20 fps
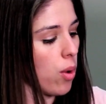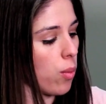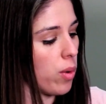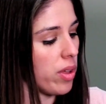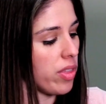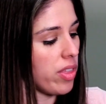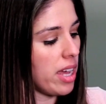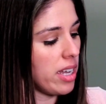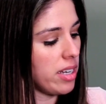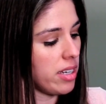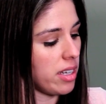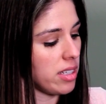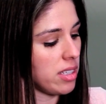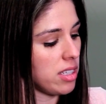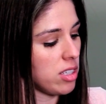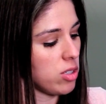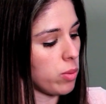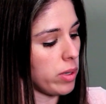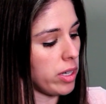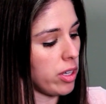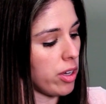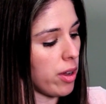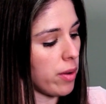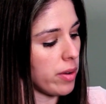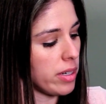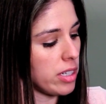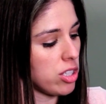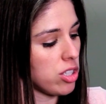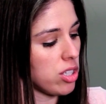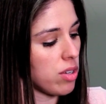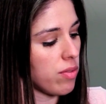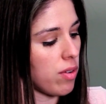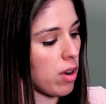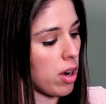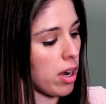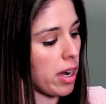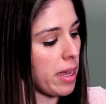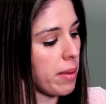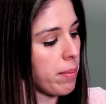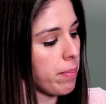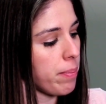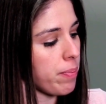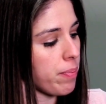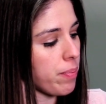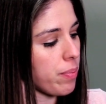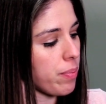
What that does is when you go into Safari